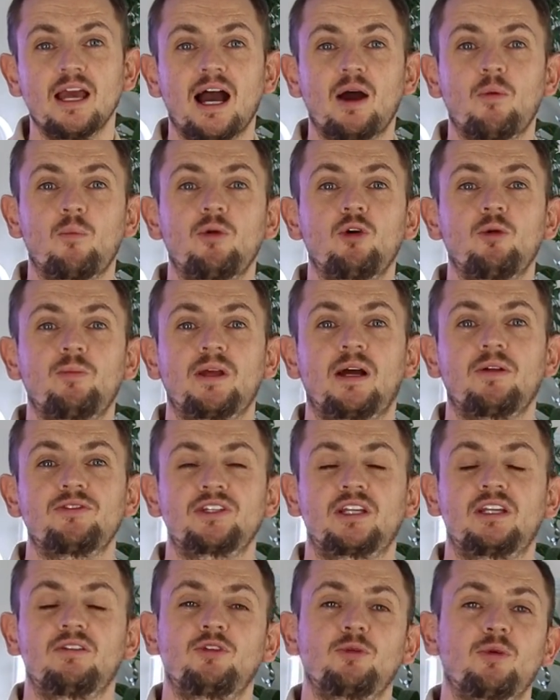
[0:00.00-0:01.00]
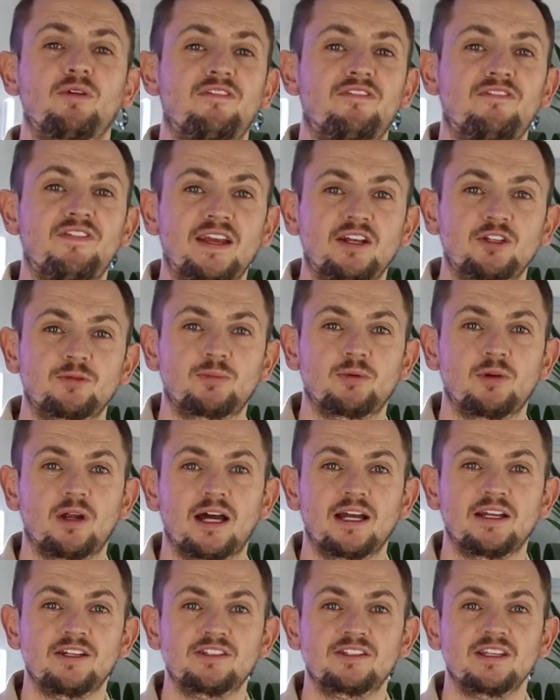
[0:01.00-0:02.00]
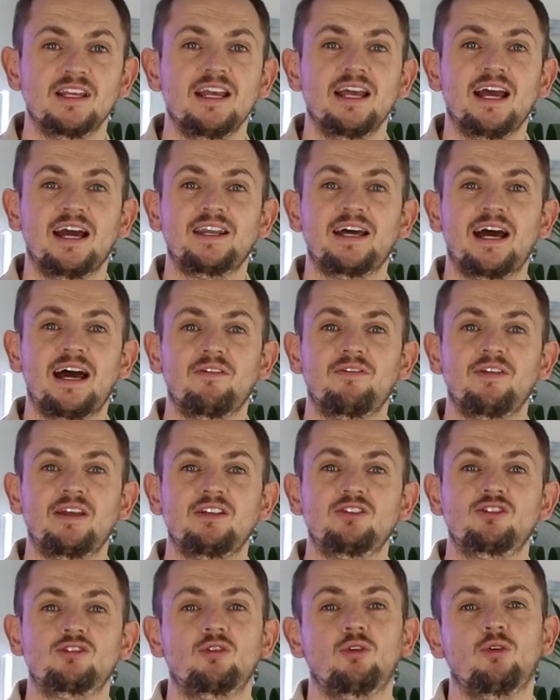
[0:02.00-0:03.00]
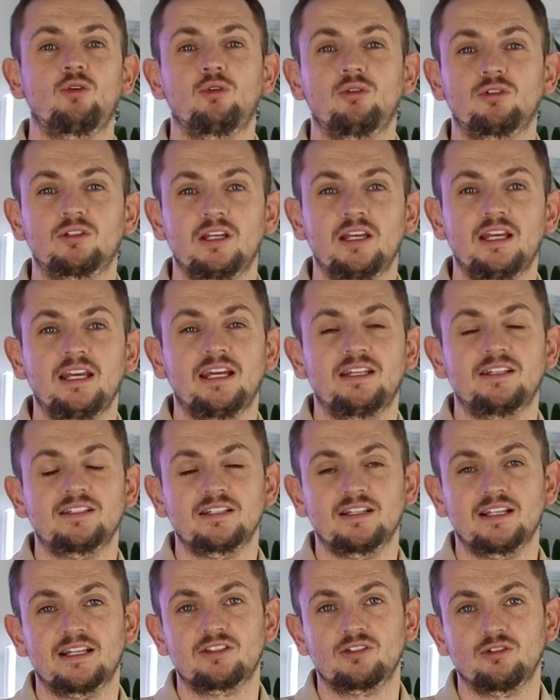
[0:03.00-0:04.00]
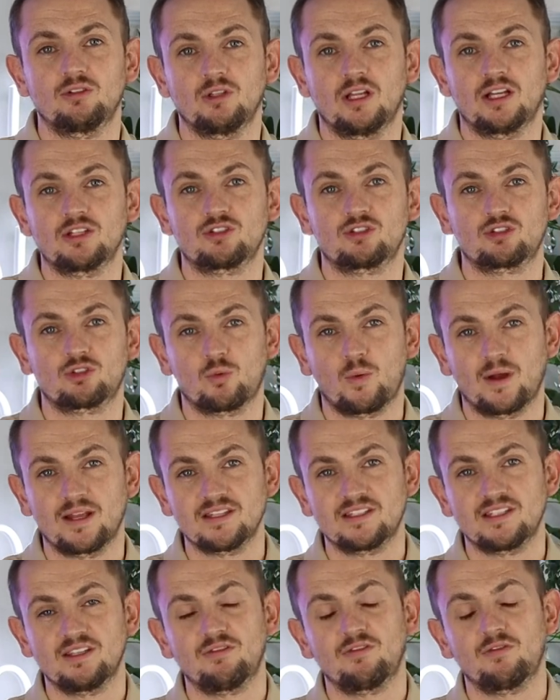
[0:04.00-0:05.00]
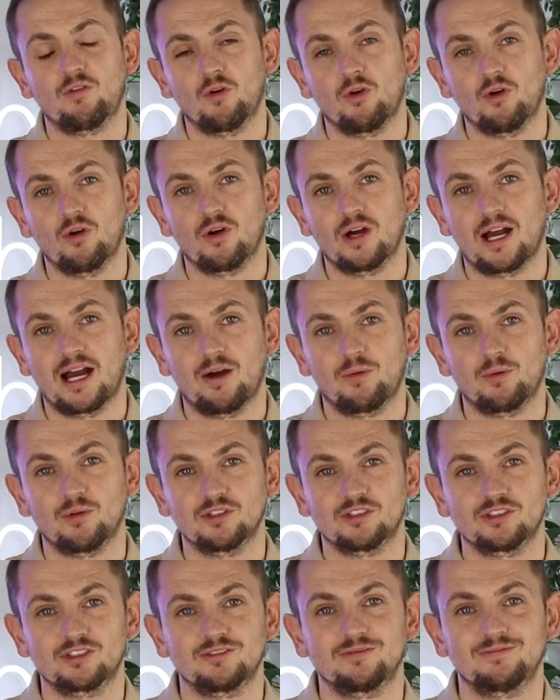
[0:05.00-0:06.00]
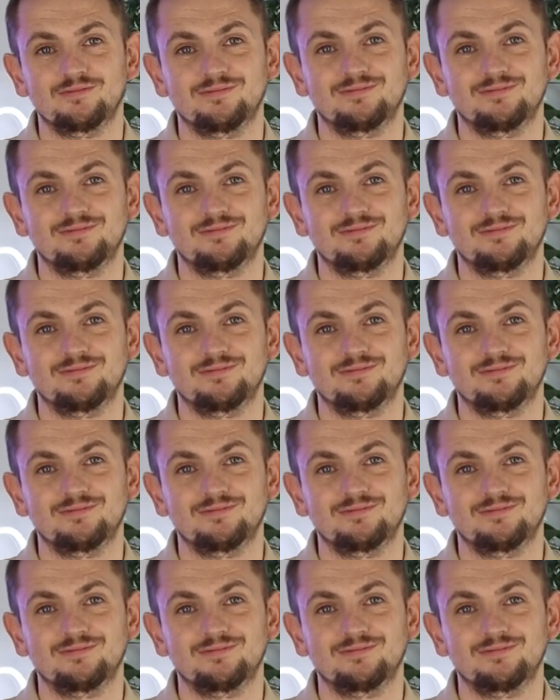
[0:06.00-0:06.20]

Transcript: and we'll be able to give you a fixed price and have it installed in as little as 24 hours.